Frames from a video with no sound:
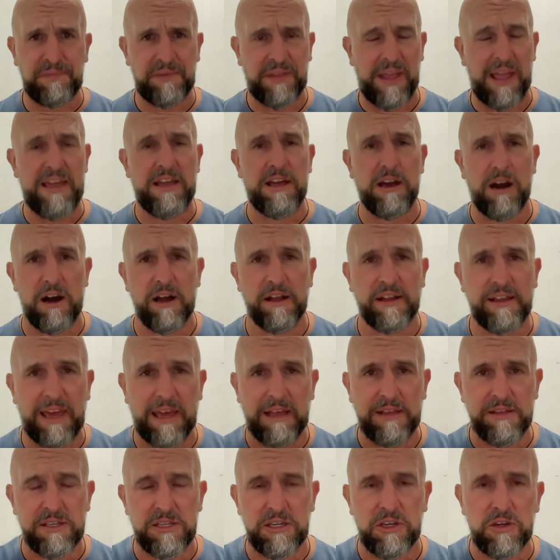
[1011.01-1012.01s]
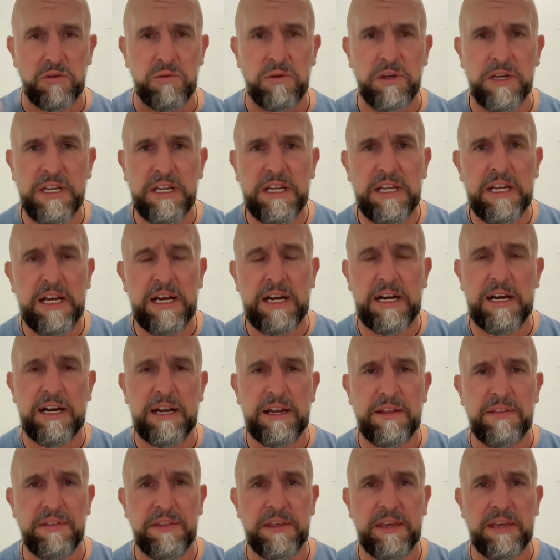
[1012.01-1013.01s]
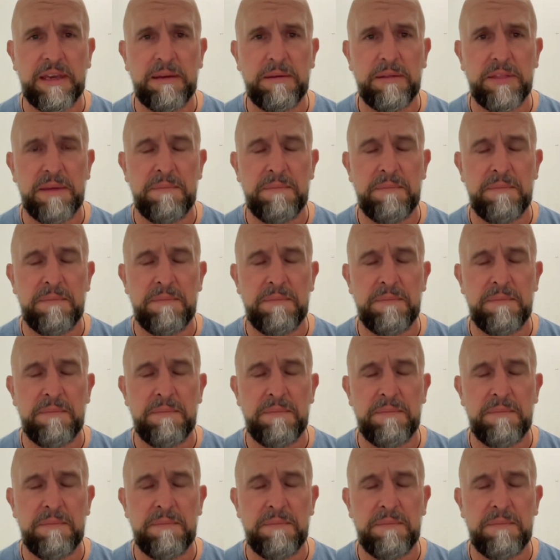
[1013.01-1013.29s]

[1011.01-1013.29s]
They can't get to the